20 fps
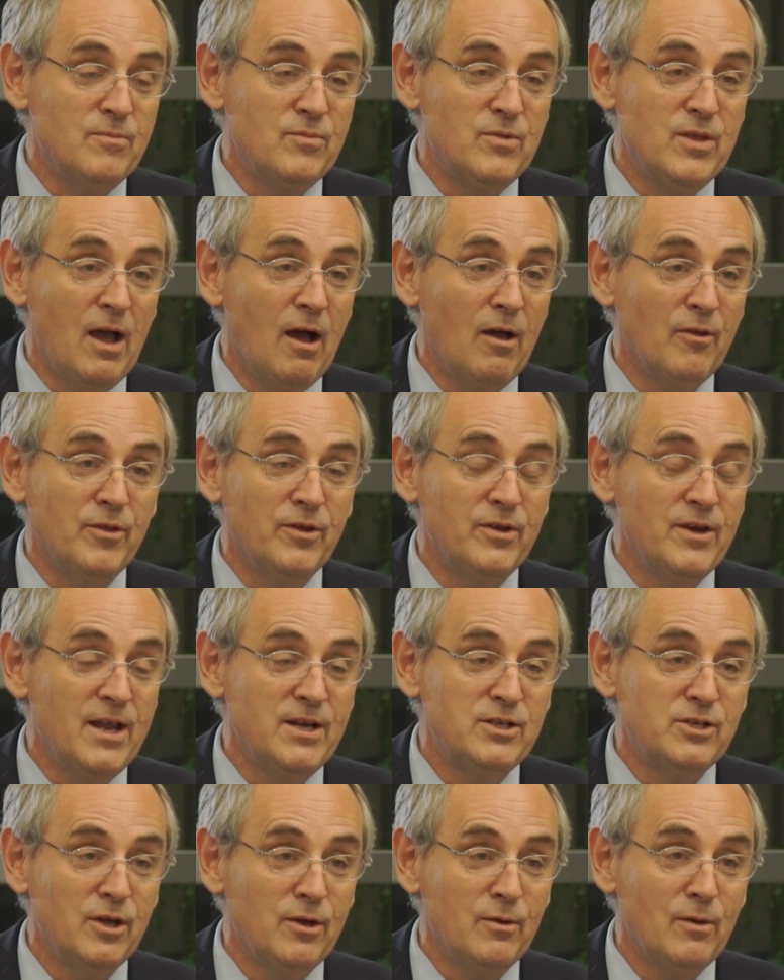the other
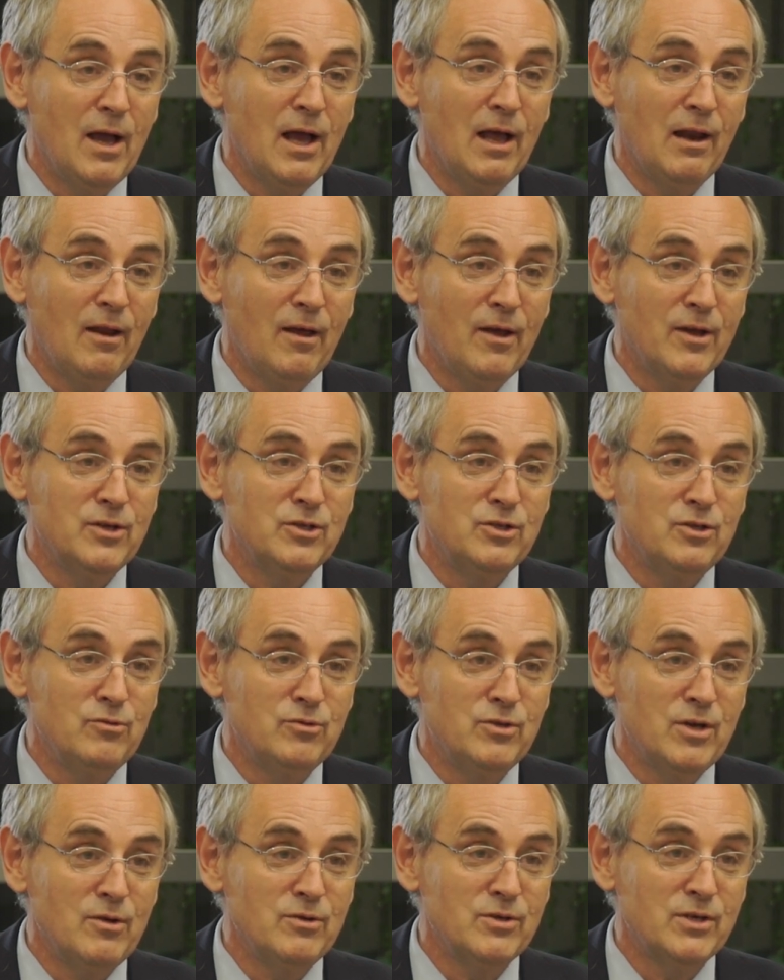NATO allies, you
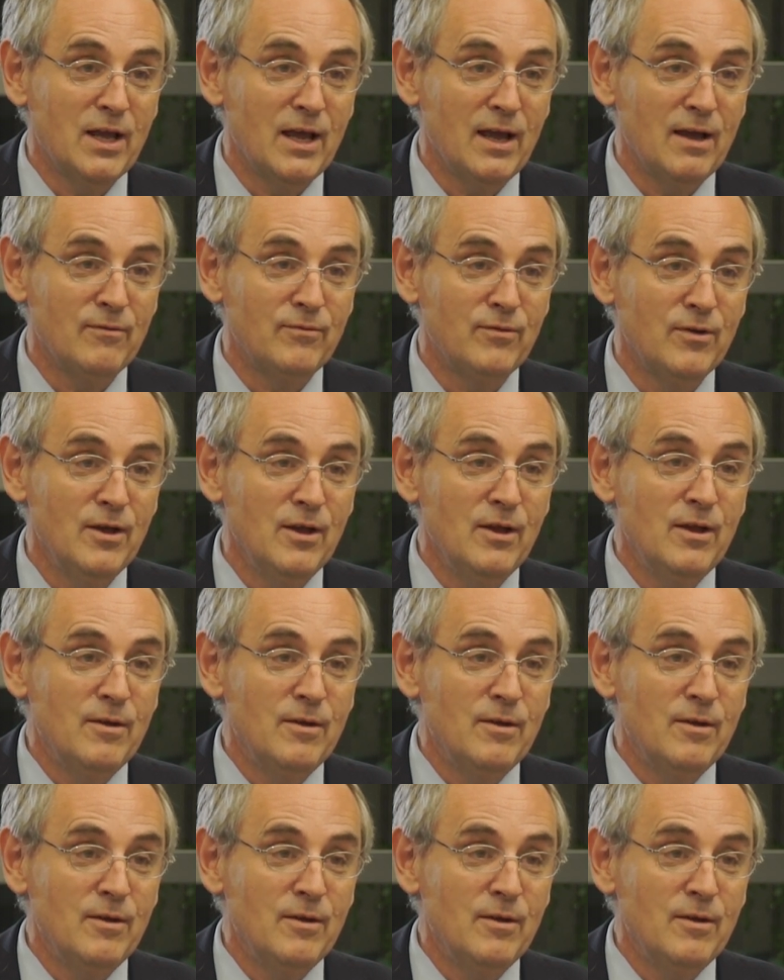don't have